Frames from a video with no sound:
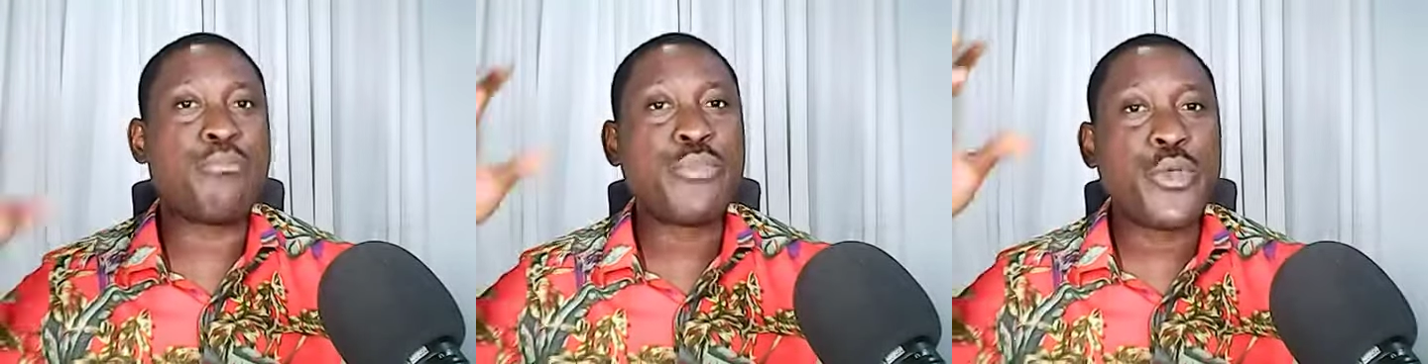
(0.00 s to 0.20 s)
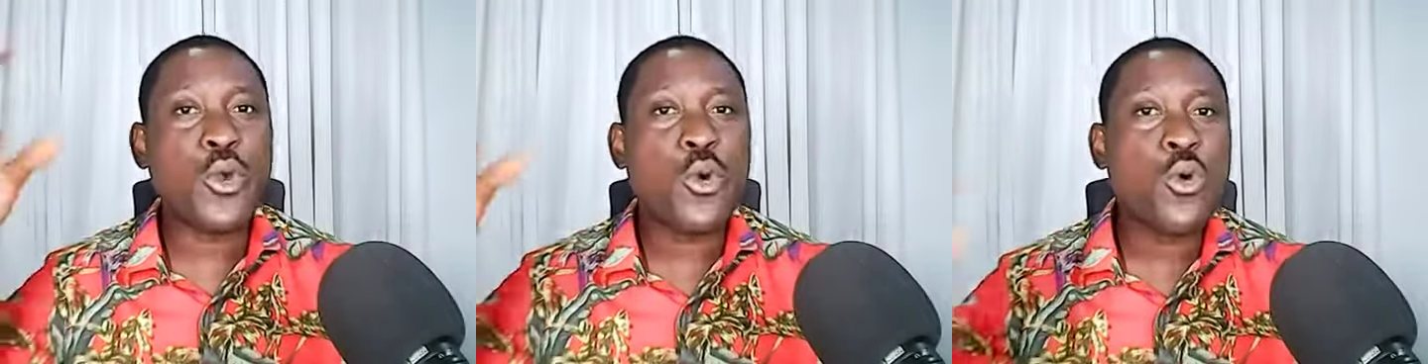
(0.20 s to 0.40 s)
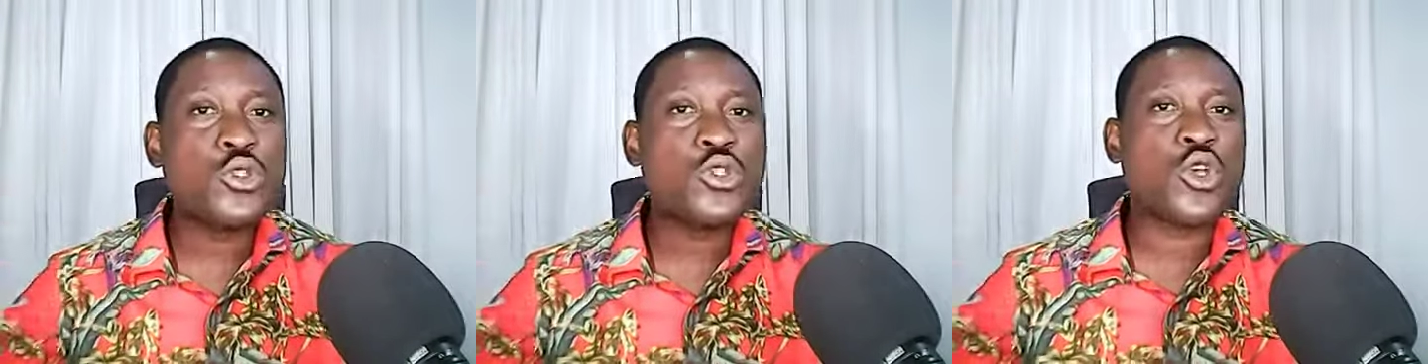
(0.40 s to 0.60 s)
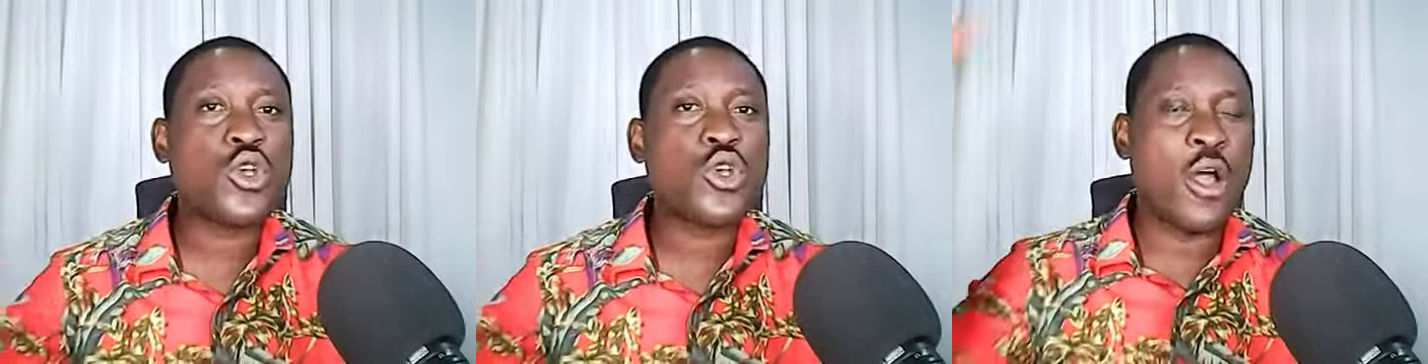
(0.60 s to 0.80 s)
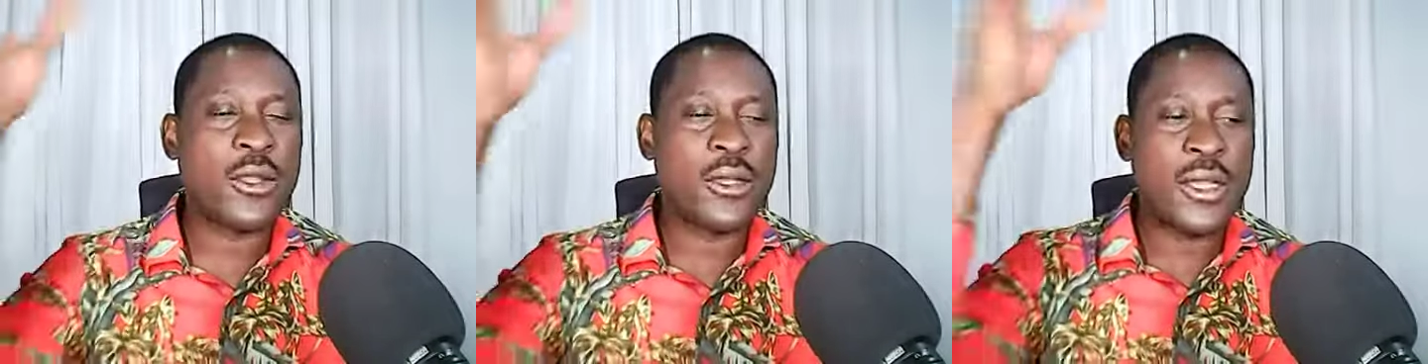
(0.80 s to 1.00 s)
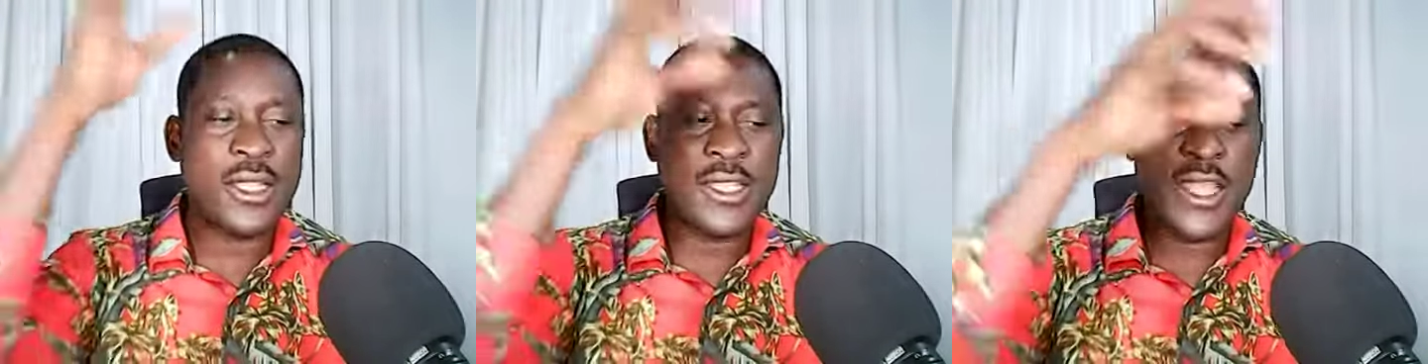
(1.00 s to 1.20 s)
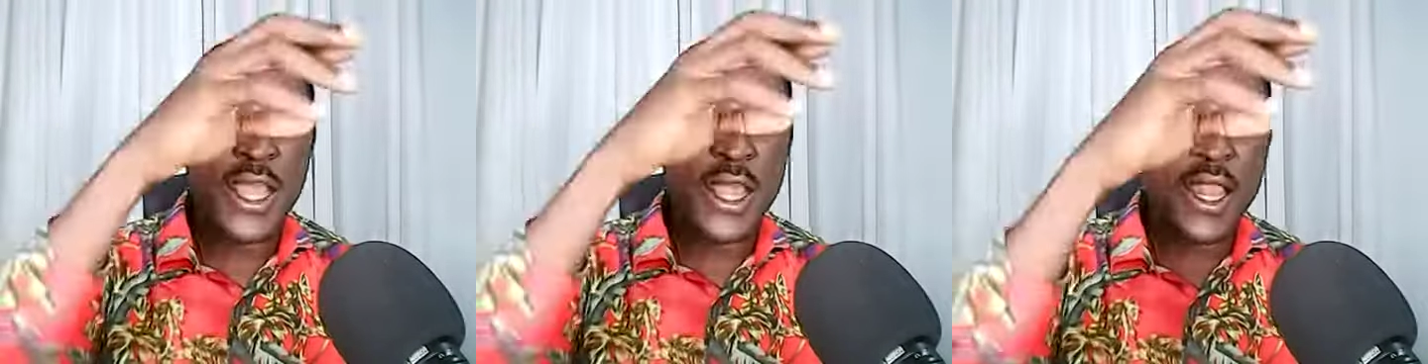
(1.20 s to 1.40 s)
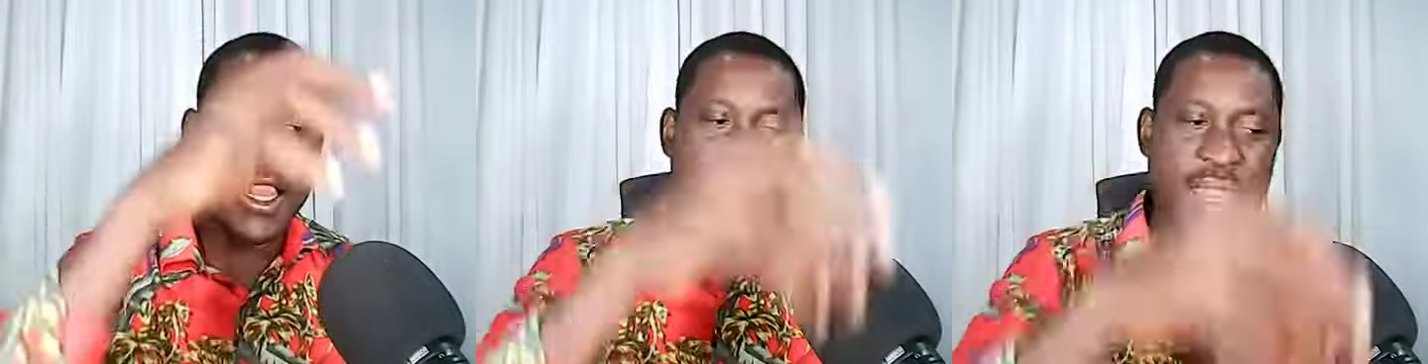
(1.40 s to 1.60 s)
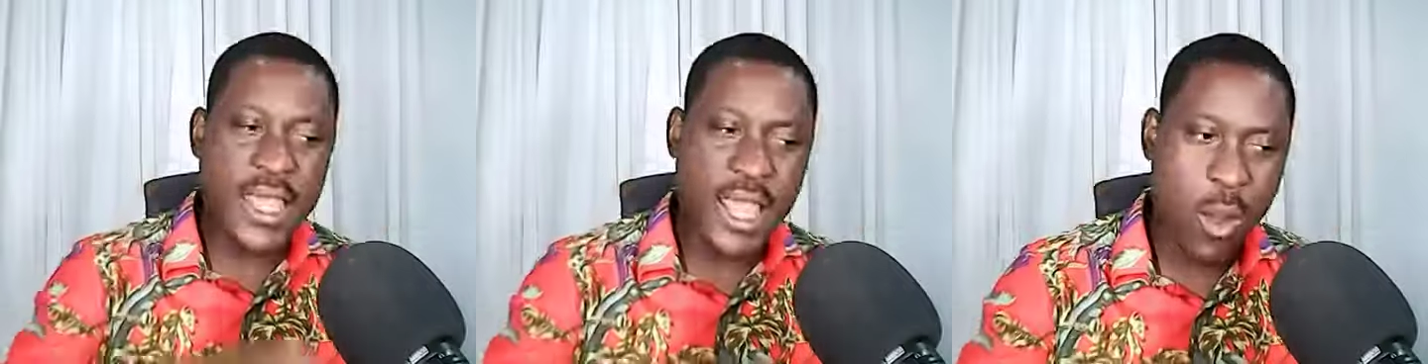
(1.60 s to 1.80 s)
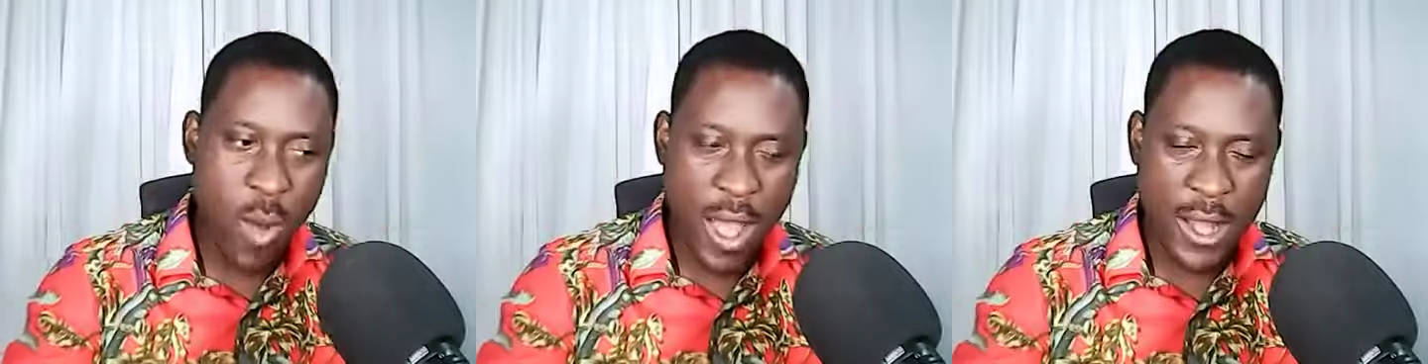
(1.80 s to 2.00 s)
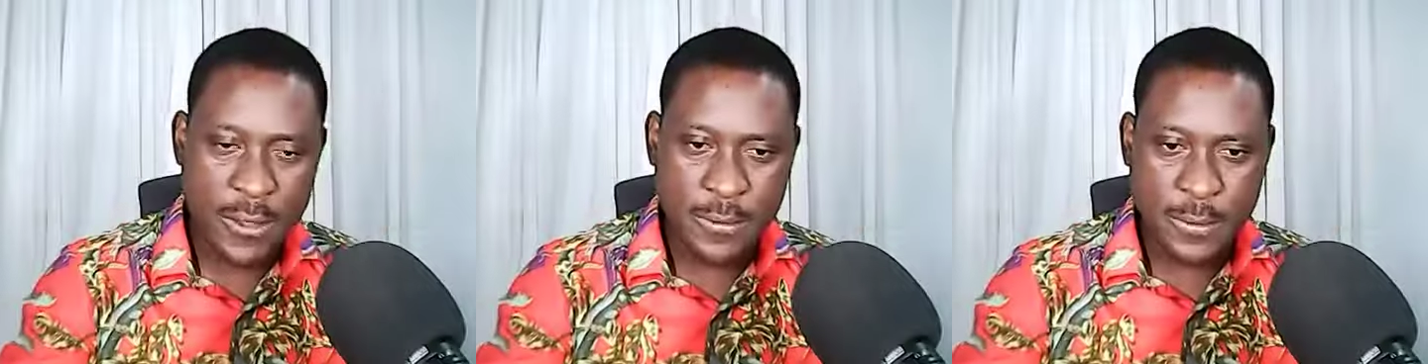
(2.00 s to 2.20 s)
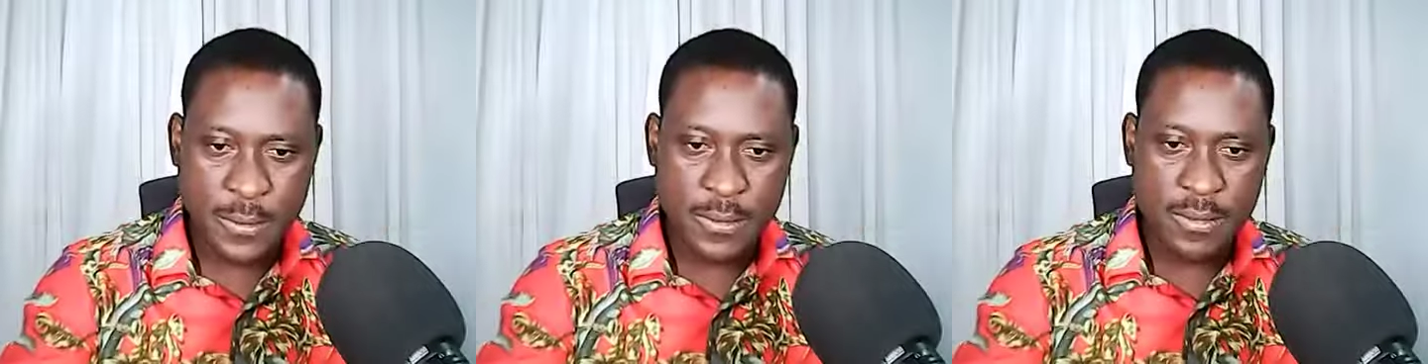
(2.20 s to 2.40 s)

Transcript: built on the layer 1.